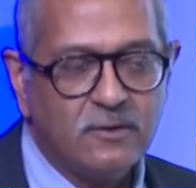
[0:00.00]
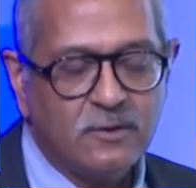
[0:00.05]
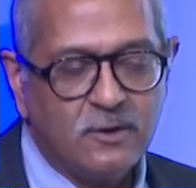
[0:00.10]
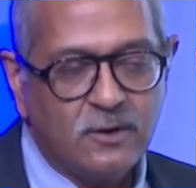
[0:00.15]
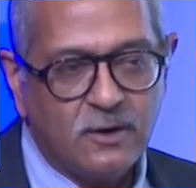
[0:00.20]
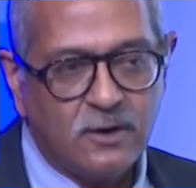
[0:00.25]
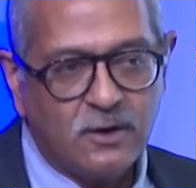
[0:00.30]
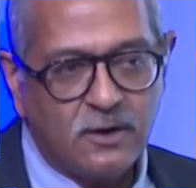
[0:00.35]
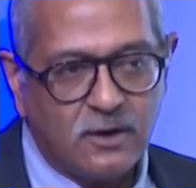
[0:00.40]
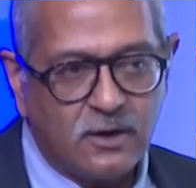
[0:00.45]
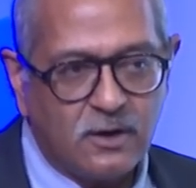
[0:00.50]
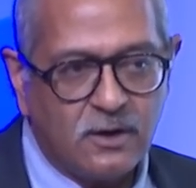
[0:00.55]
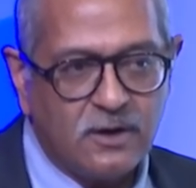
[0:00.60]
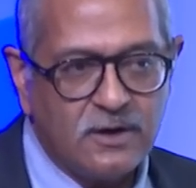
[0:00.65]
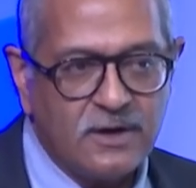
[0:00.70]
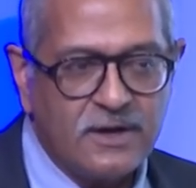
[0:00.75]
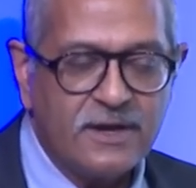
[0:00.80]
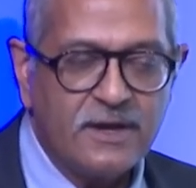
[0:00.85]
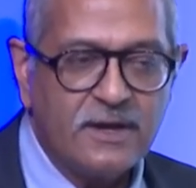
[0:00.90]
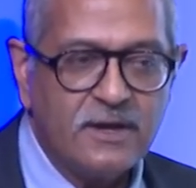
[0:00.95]
uh,
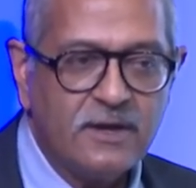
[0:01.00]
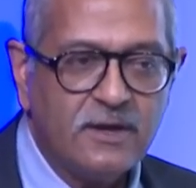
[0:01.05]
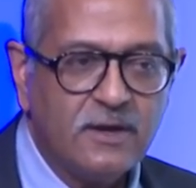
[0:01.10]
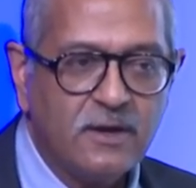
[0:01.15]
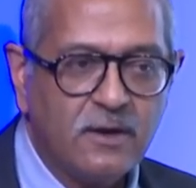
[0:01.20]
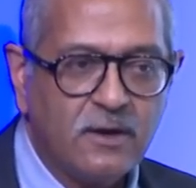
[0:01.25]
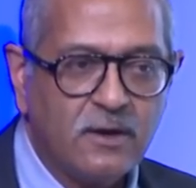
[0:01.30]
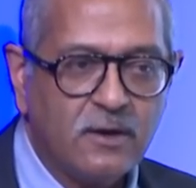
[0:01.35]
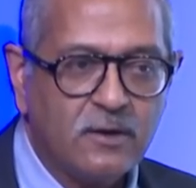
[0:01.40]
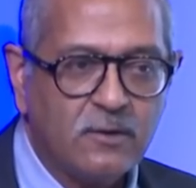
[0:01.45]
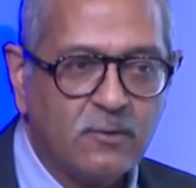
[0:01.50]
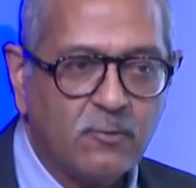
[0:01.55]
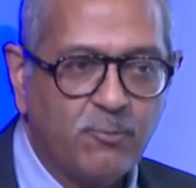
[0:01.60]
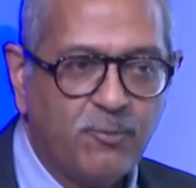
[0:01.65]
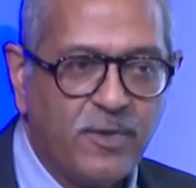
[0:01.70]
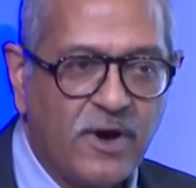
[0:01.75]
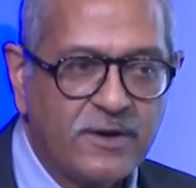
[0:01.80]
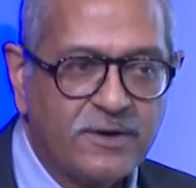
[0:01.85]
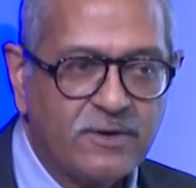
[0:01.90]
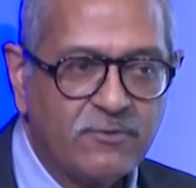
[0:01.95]
early uh,
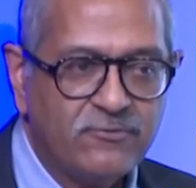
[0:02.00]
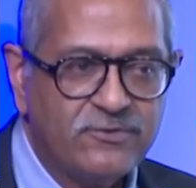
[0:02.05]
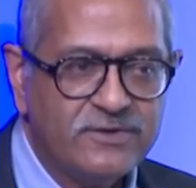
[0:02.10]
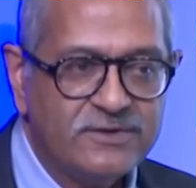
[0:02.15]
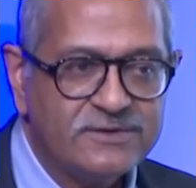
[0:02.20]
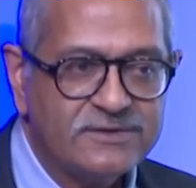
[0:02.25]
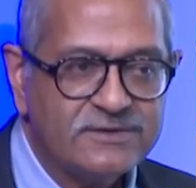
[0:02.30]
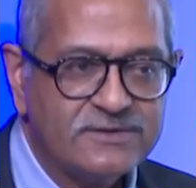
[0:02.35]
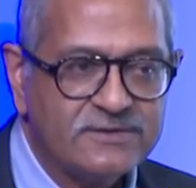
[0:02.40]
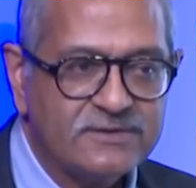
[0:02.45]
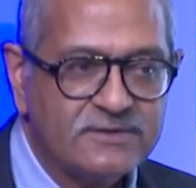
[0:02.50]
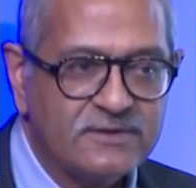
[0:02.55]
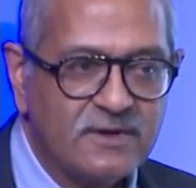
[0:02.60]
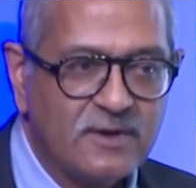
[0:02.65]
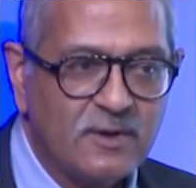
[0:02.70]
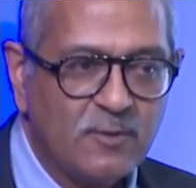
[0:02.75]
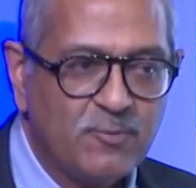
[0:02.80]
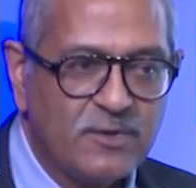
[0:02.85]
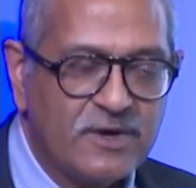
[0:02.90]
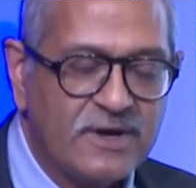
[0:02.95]
part of this
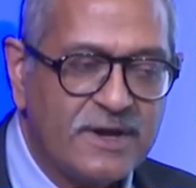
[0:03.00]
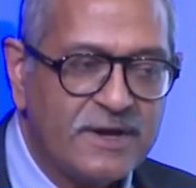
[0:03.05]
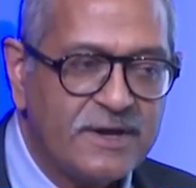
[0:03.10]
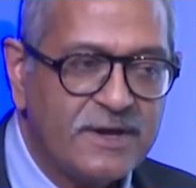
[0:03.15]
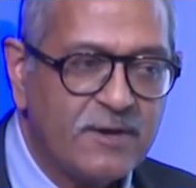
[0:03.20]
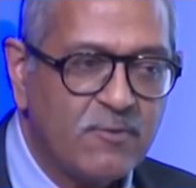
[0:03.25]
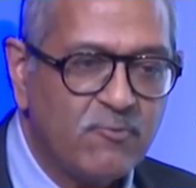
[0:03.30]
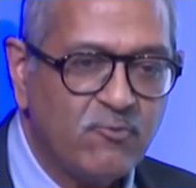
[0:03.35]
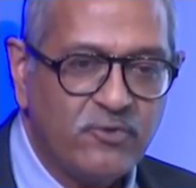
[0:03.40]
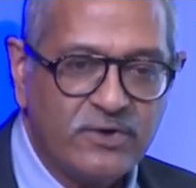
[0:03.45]
millennium,